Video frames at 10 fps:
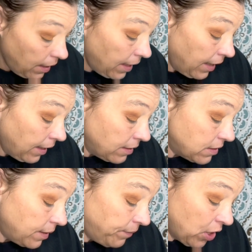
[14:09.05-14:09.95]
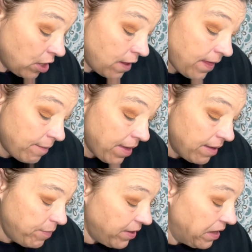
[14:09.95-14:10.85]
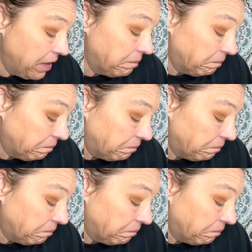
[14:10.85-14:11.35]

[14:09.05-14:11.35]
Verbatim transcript: And, you know, that may be,